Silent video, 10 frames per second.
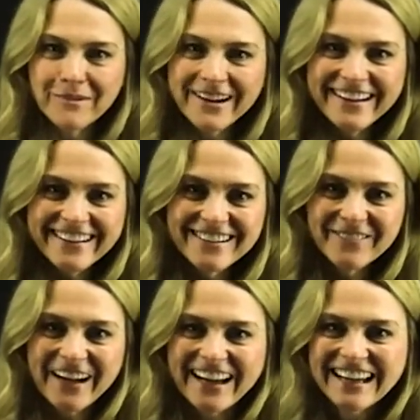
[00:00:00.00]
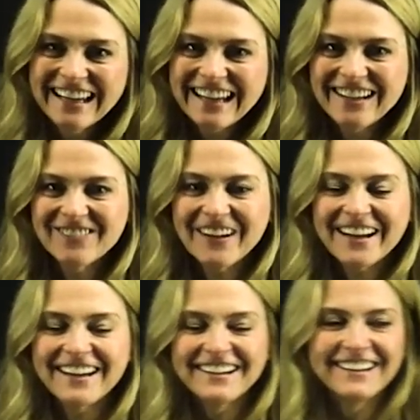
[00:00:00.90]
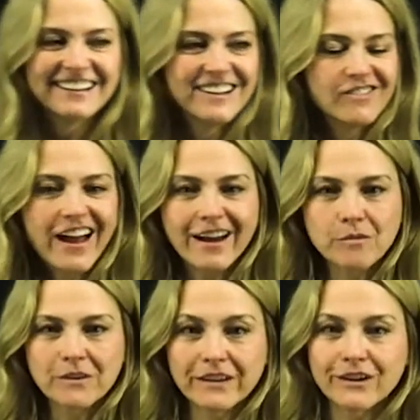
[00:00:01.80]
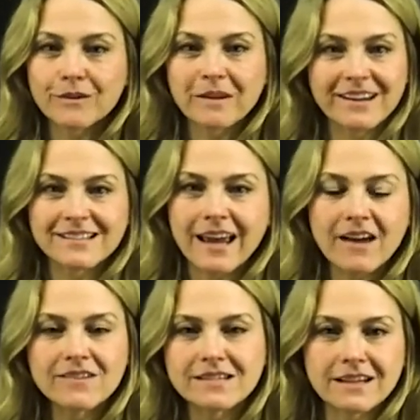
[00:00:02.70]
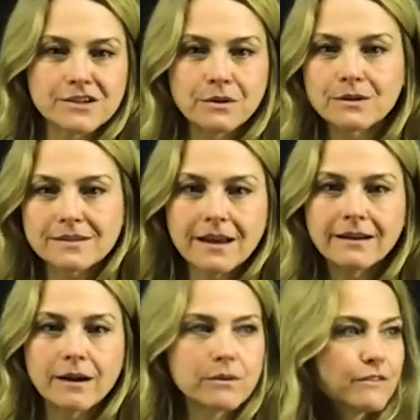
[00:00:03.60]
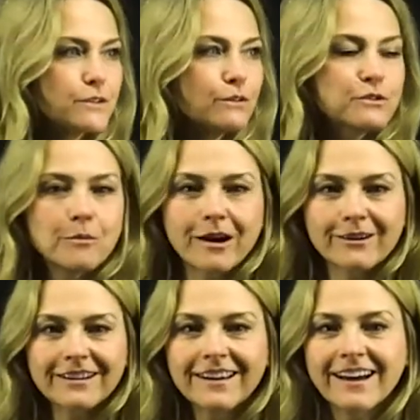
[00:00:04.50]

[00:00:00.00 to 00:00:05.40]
right, in my vacuum cleaner because I have a 6-year-old son I would have told you about.